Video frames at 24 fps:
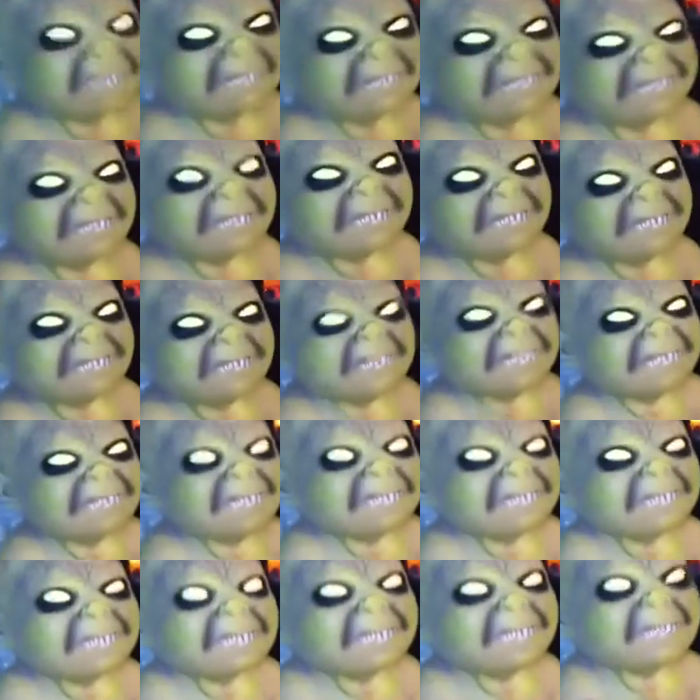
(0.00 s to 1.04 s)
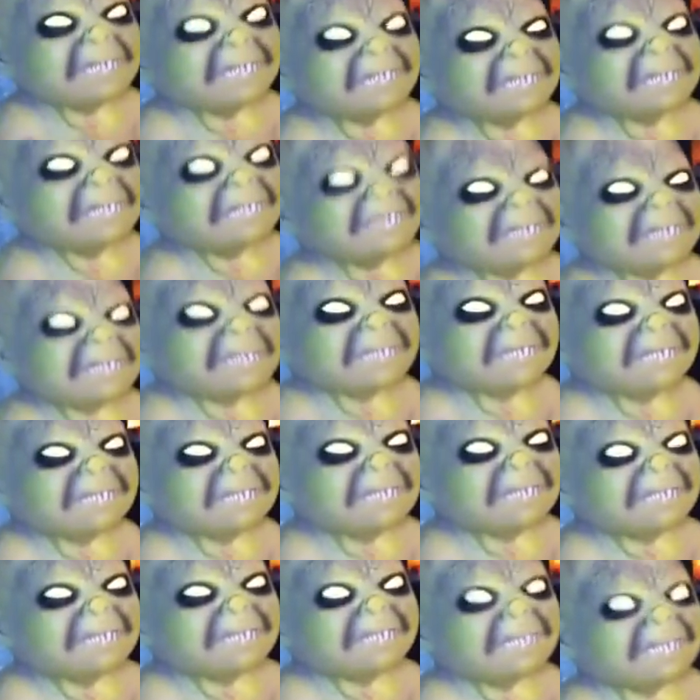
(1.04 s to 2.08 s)
I got this yesterday. Now,
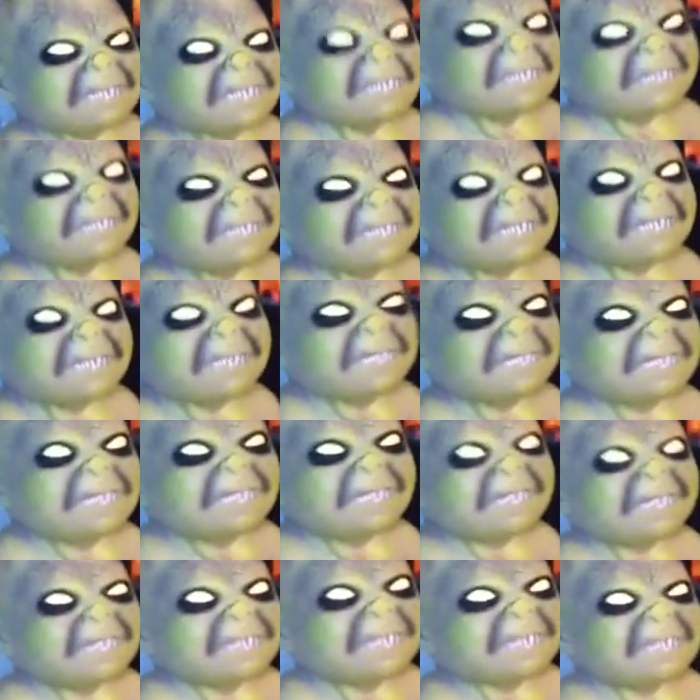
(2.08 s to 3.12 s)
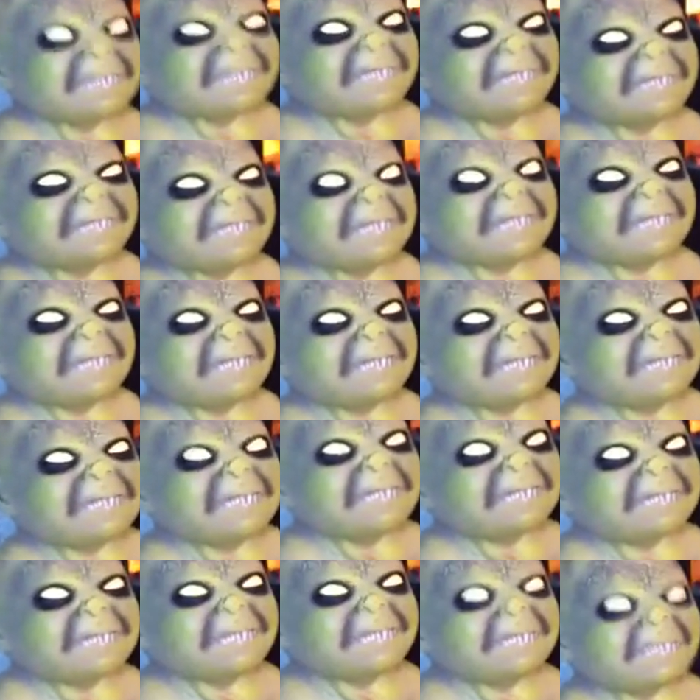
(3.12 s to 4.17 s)
anybody in their right mind
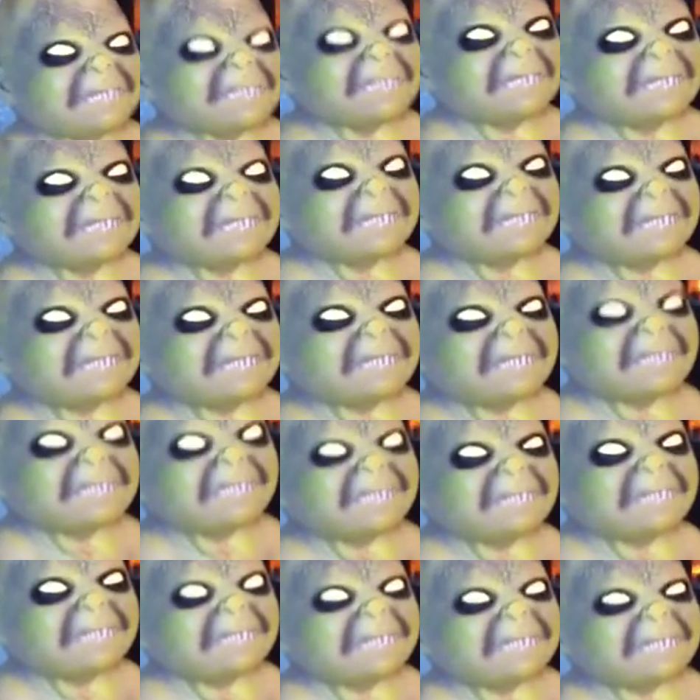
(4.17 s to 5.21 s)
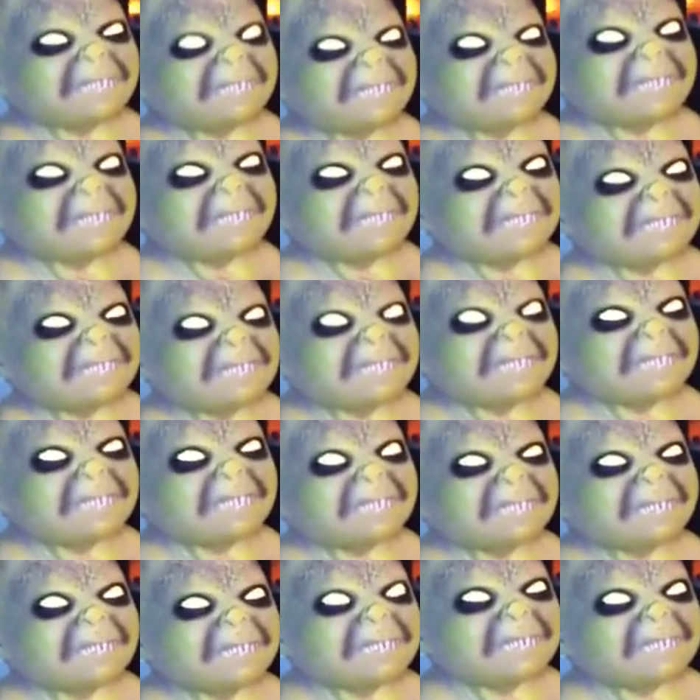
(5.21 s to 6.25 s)
would think I was berserk buying this
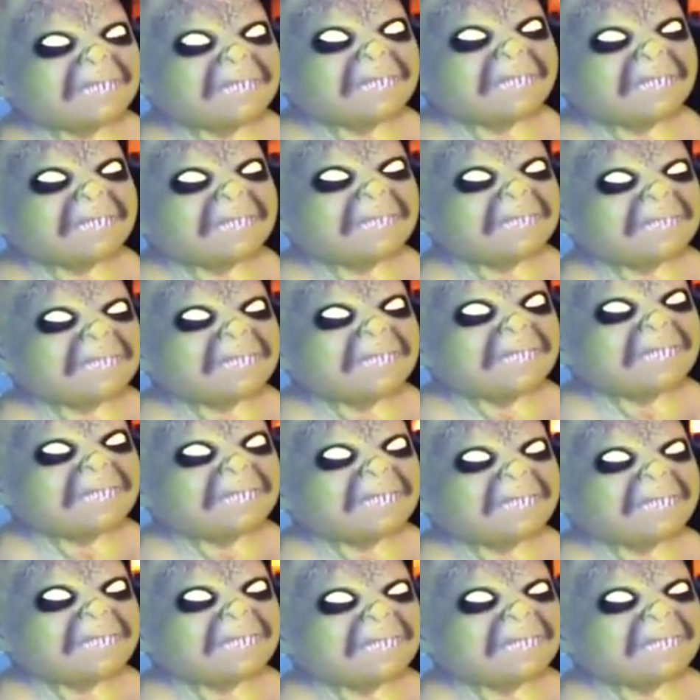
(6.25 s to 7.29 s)
because it wasn't cheap.